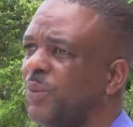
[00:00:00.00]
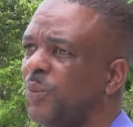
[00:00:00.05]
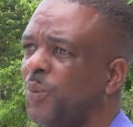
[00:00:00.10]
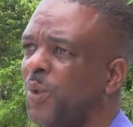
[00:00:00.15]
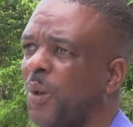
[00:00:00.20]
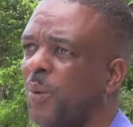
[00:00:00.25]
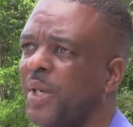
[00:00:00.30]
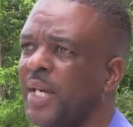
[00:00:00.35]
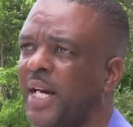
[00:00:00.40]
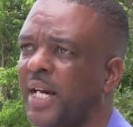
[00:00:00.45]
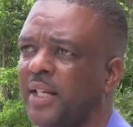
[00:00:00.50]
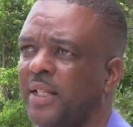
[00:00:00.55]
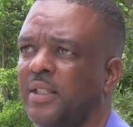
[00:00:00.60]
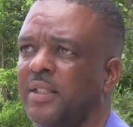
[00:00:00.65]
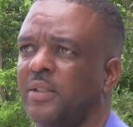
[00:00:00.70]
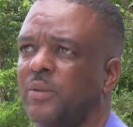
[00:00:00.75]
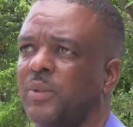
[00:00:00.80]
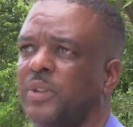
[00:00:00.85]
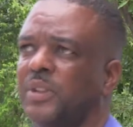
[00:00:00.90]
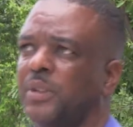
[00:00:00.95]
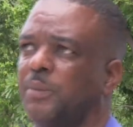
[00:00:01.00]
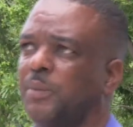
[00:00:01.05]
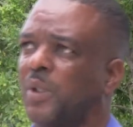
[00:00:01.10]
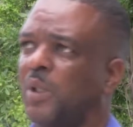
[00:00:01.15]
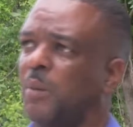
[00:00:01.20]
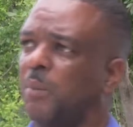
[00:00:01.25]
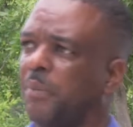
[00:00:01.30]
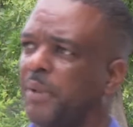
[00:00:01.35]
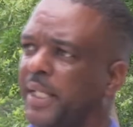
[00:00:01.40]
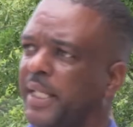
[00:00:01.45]
what we had was some
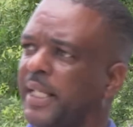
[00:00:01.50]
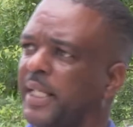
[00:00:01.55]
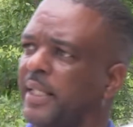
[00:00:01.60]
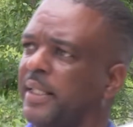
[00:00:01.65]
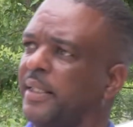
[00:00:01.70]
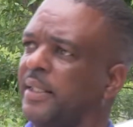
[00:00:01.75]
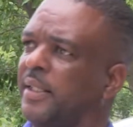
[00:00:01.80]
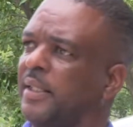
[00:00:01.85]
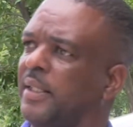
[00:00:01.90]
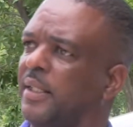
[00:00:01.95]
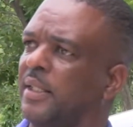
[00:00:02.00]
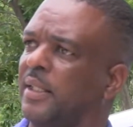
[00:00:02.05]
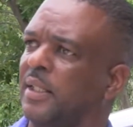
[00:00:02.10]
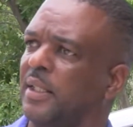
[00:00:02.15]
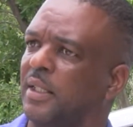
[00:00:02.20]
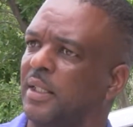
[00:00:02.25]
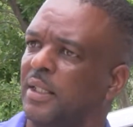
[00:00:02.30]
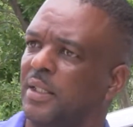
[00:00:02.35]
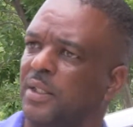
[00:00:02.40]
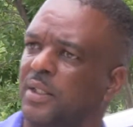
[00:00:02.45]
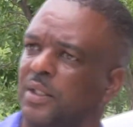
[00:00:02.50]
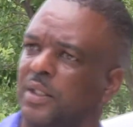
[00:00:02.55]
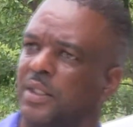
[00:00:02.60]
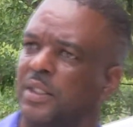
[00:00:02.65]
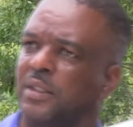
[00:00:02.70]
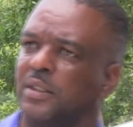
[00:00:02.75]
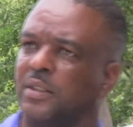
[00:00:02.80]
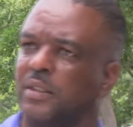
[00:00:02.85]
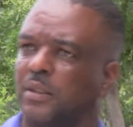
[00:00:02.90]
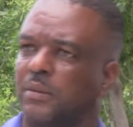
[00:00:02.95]
complaint
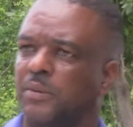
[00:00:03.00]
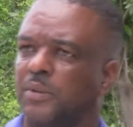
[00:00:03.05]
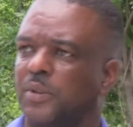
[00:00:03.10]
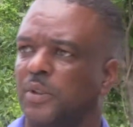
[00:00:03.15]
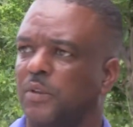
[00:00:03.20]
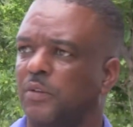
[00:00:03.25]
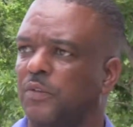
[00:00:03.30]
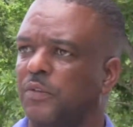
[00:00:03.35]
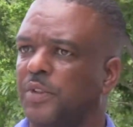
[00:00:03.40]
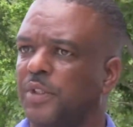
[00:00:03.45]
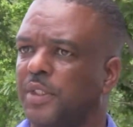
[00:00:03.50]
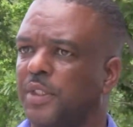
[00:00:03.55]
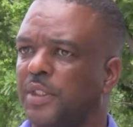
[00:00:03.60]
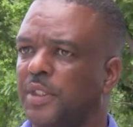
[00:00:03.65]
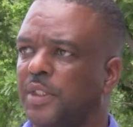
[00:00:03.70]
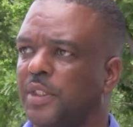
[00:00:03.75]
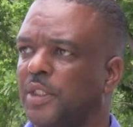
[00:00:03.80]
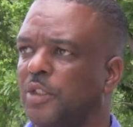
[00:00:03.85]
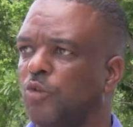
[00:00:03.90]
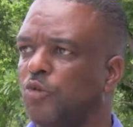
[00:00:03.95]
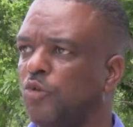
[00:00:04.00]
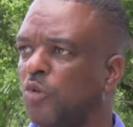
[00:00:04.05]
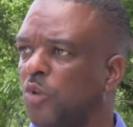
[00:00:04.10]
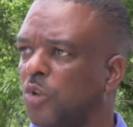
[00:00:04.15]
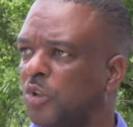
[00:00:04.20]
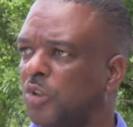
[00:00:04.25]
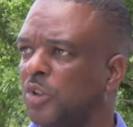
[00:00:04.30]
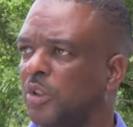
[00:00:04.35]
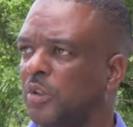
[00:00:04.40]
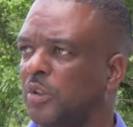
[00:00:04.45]
in terms of the
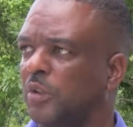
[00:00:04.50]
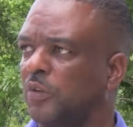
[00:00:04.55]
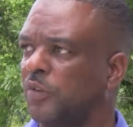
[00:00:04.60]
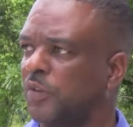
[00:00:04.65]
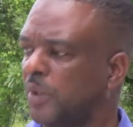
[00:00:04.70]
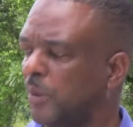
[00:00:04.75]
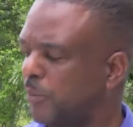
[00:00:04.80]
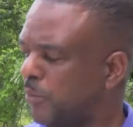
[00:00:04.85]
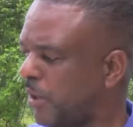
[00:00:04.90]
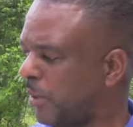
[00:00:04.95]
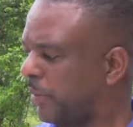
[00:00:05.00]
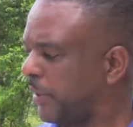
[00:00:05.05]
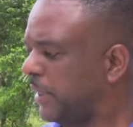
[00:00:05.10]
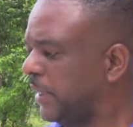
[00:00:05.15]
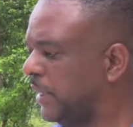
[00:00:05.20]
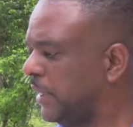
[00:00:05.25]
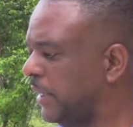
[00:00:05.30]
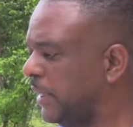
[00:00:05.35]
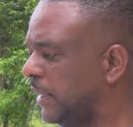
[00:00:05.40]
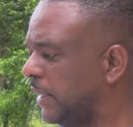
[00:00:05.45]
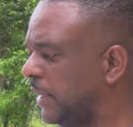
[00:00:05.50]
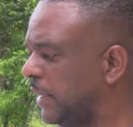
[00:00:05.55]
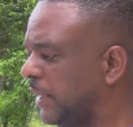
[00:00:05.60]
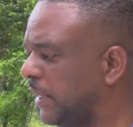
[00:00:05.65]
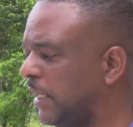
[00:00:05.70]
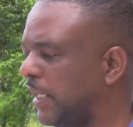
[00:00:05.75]
erosion of some properties.